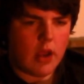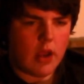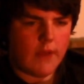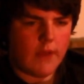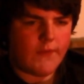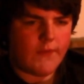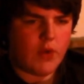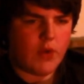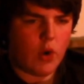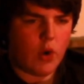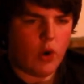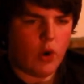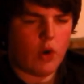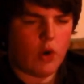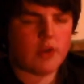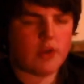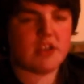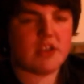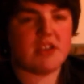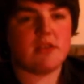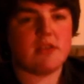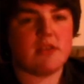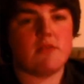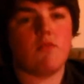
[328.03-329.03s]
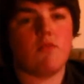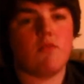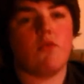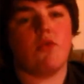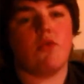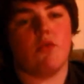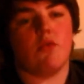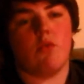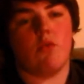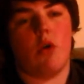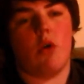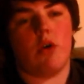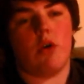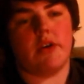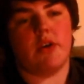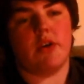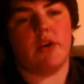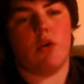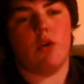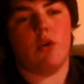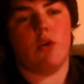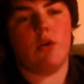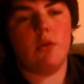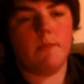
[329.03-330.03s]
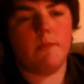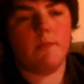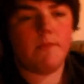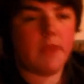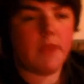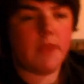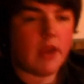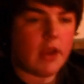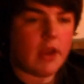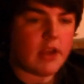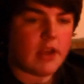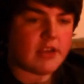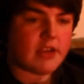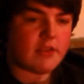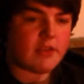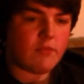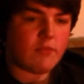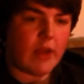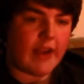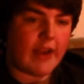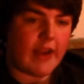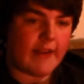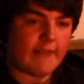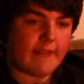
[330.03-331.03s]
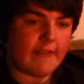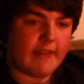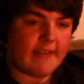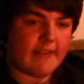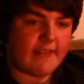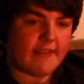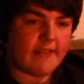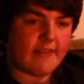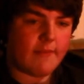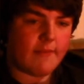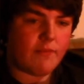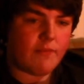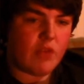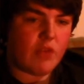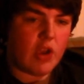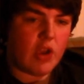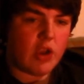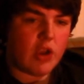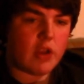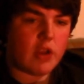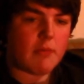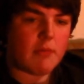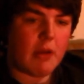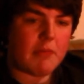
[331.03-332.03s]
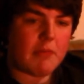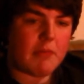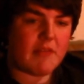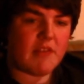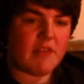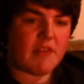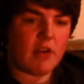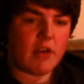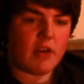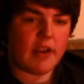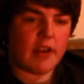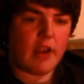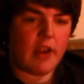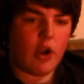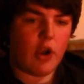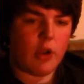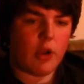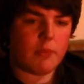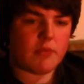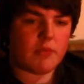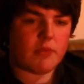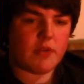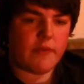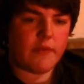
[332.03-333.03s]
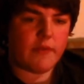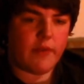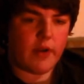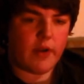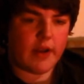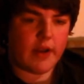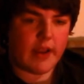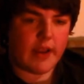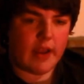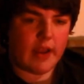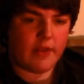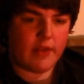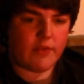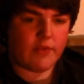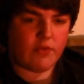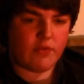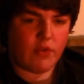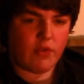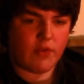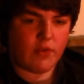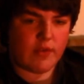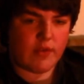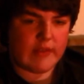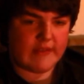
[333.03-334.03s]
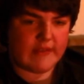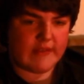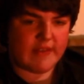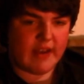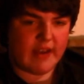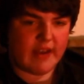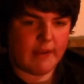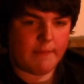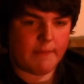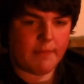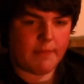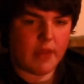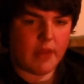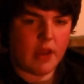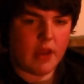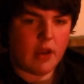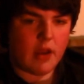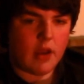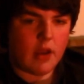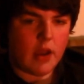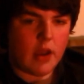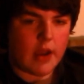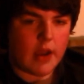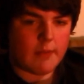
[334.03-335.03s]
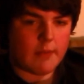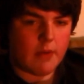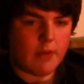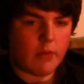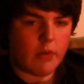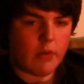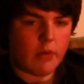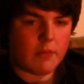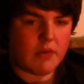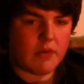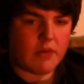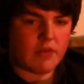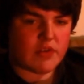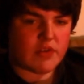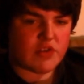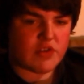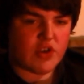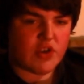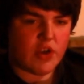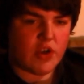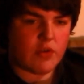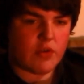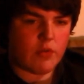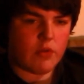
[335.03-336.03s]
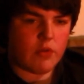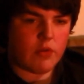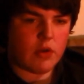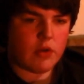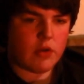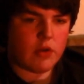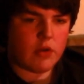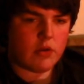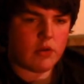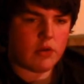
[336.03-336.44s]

If you're the wrong you're reading this, you may be the only hope to finding out the truth of this thing. In my room there is a journal.